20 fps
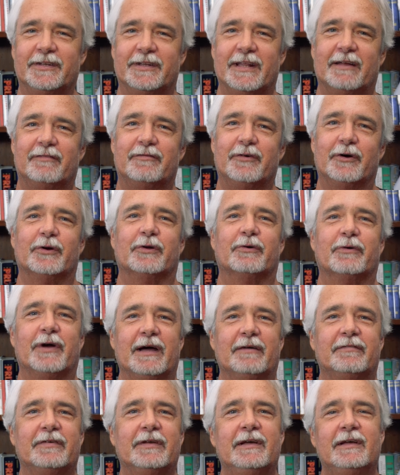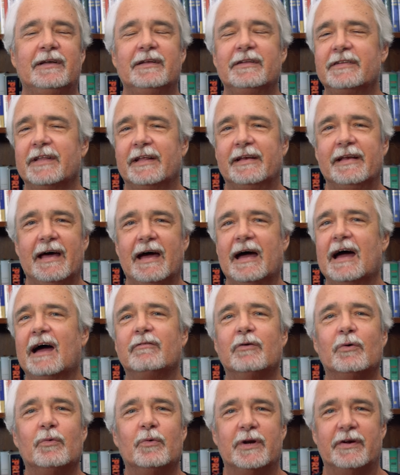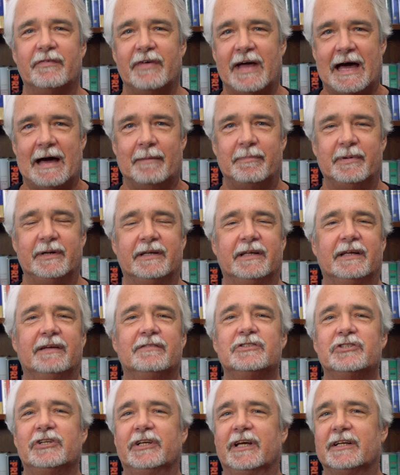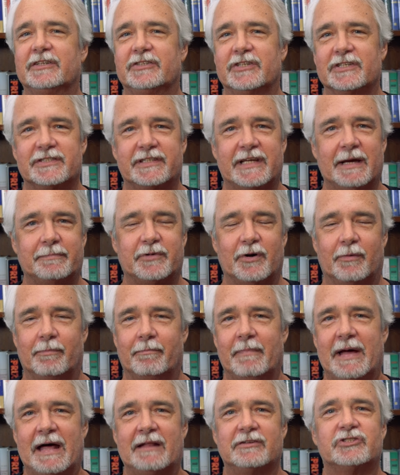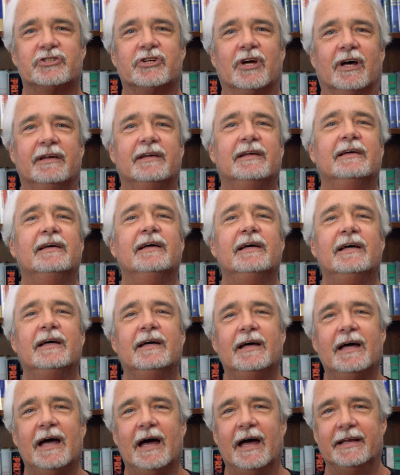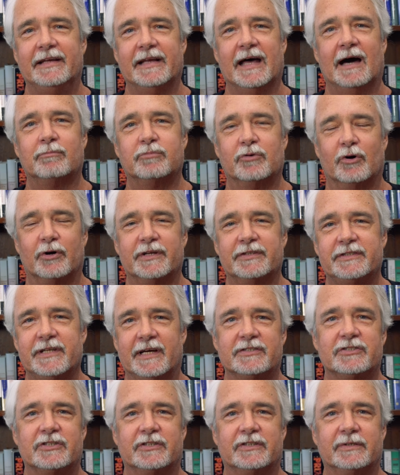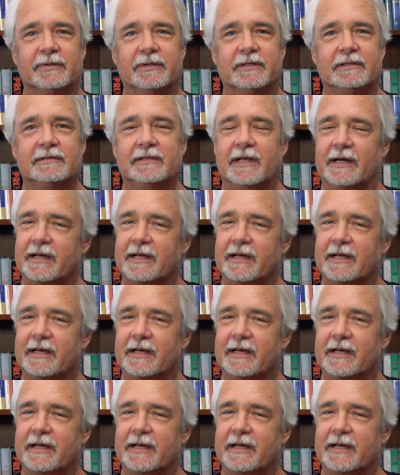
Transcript: to that photograph than ever would have happened if she had just kept her mouth shut and not brought attention to it.